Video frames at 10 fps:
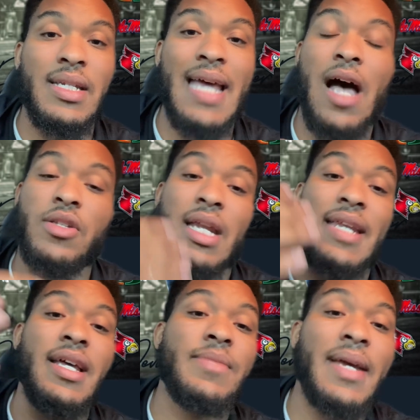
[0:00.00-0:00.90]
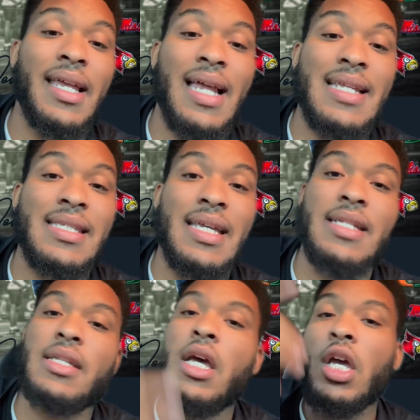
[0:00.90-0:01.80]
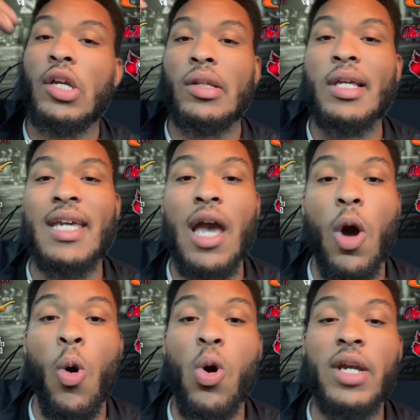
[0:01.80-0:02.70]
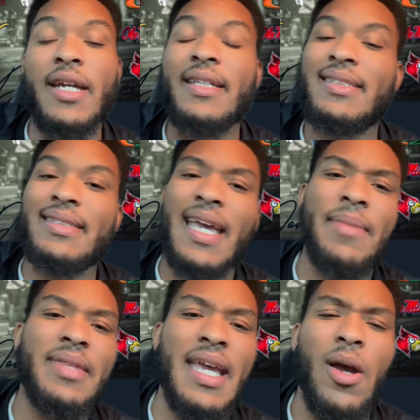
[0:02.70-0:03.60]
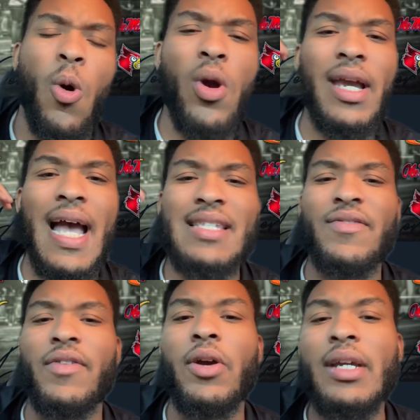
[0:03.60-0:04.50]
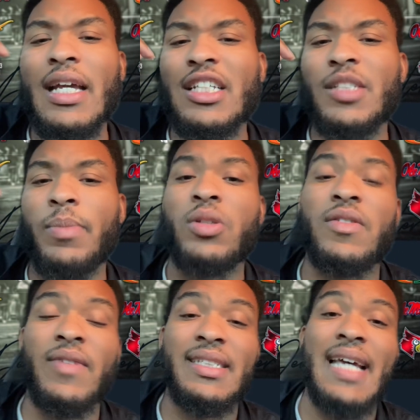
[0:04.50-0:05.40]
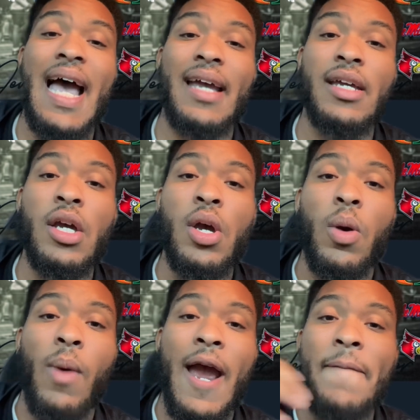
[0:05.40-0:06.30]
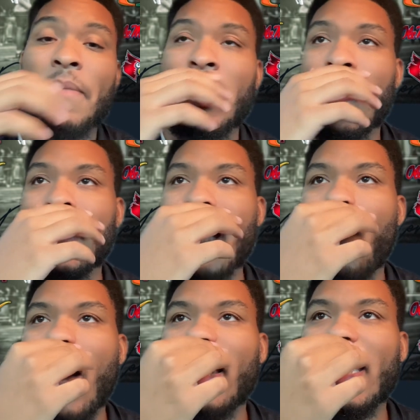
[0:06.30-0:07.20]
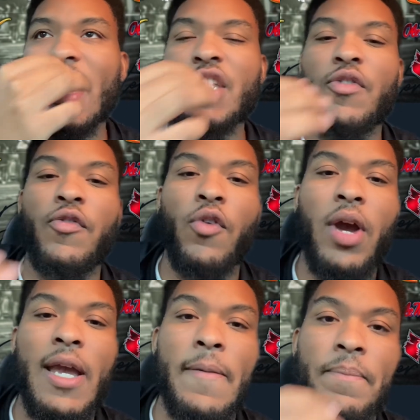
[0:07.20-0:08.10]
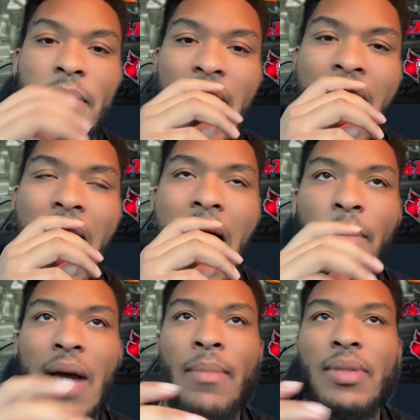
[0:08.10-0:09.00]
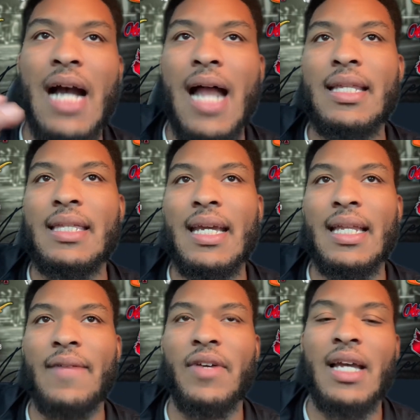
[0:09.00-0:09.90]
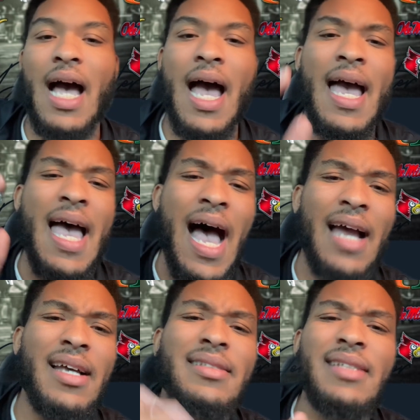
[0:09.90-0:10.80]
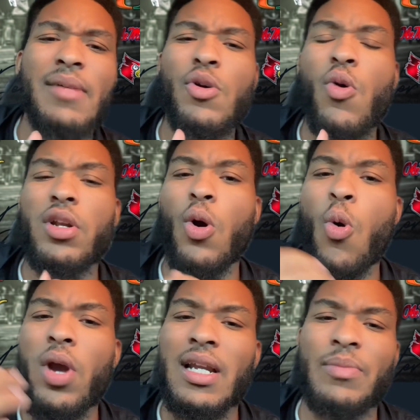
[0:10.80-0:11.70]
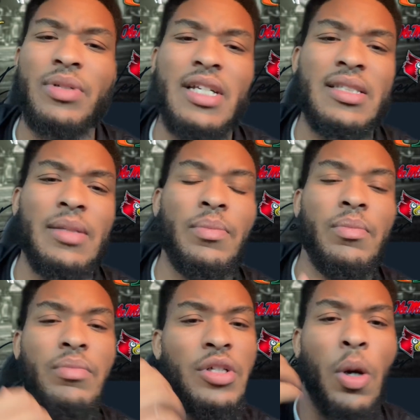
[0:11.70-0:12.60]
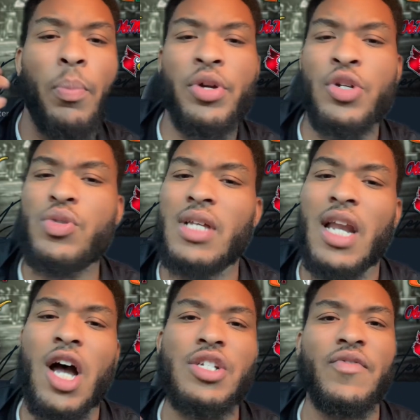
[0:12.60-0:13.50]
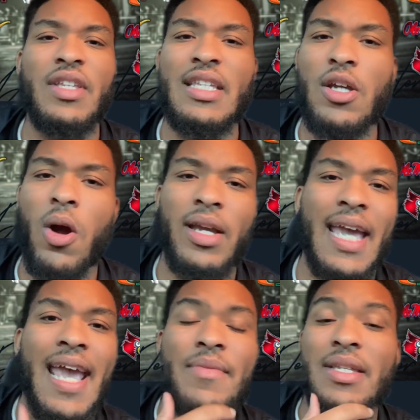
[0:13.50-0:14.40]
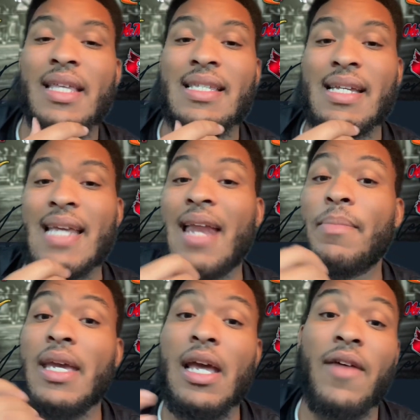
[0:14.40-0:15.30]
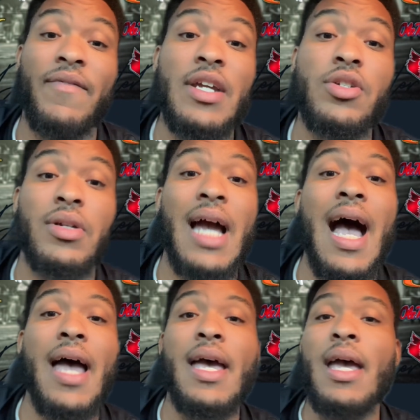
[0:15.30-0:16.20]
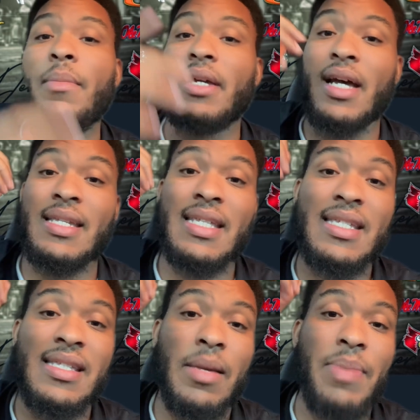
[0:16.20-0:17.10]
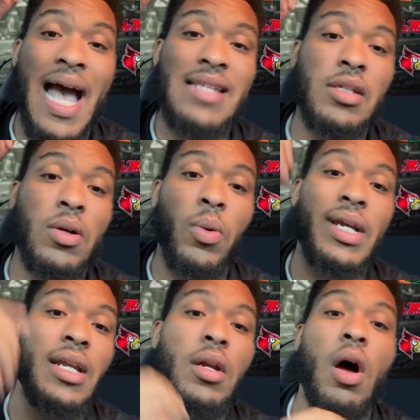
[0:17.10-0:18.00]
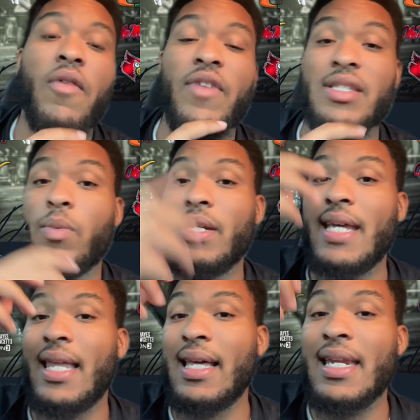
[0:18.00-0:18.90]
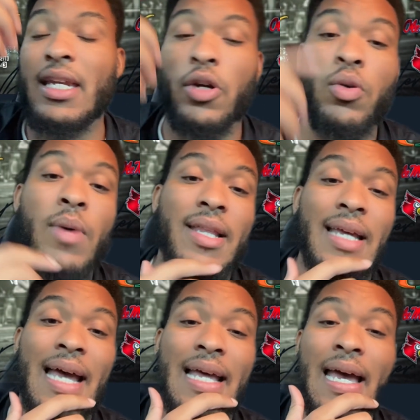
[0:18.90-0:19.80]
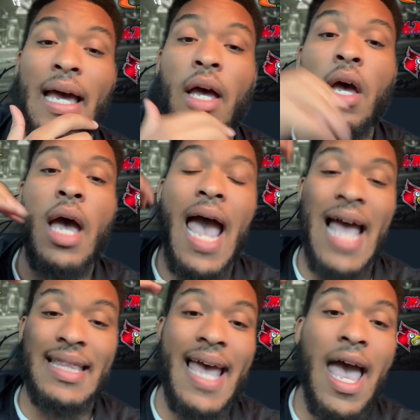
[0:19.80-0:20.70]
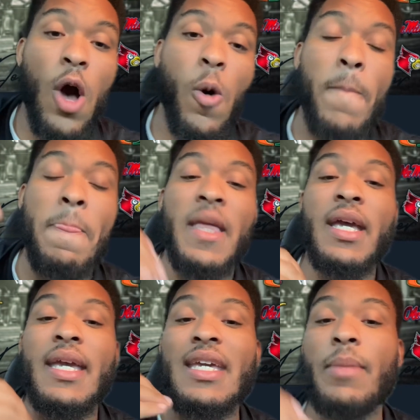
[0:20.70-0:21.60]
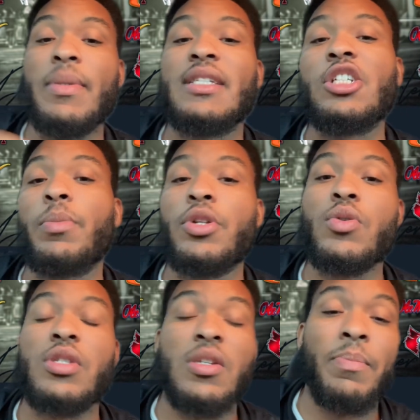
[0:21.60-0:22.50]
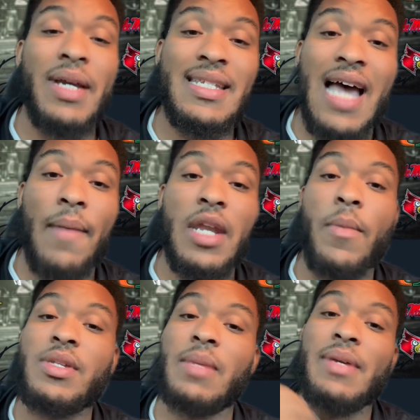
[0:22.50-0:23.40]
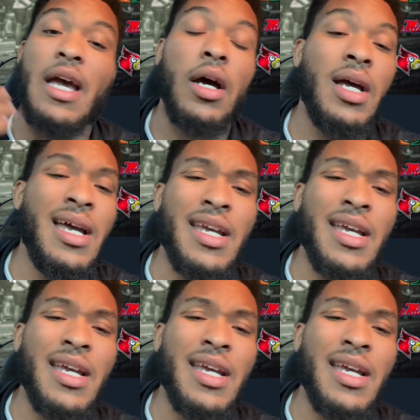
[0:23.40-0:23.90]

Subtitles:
it down. So that does make a lot of sense. You look at Oregon, same thing. Oregon has a very explosive attack, right? Now, when I look at his frame, I'm kind of thinking of a guy. I could see him going to Oregon and potentially, you know, producing 150-yard games and things like that and being a featured guy because this is a passing-oriented offense. And with Dan Lennon and crew at the helm, he could potentially produce some big-time numbers and be a